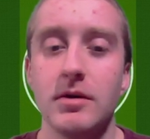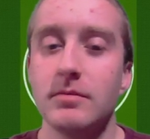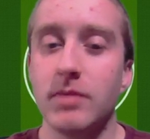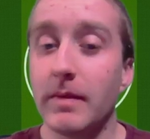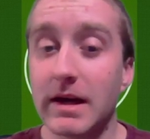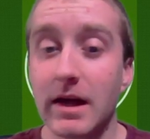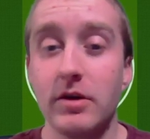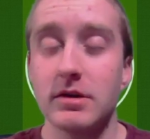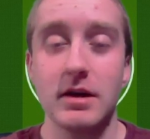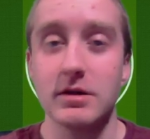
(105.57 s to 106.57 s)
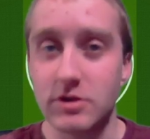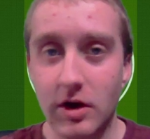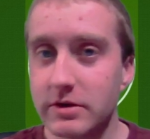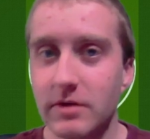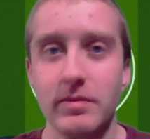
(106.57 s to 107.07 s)
But Mikel Arteta
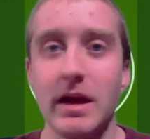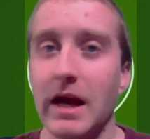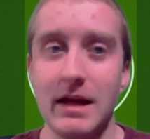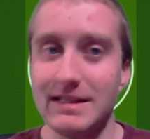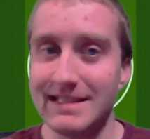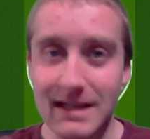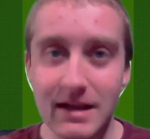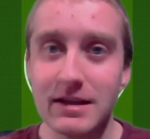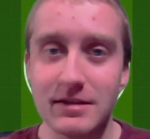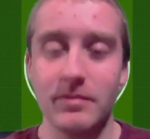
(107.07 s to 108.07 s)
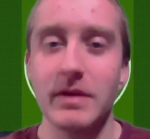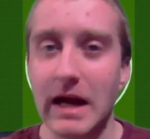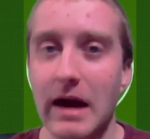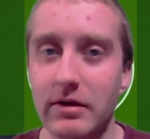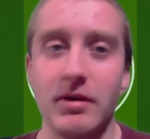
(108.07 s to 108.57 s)
saw something and is getting something
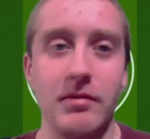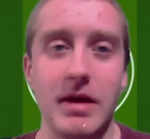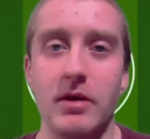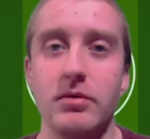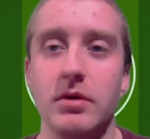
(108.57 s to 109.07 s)
out of him now.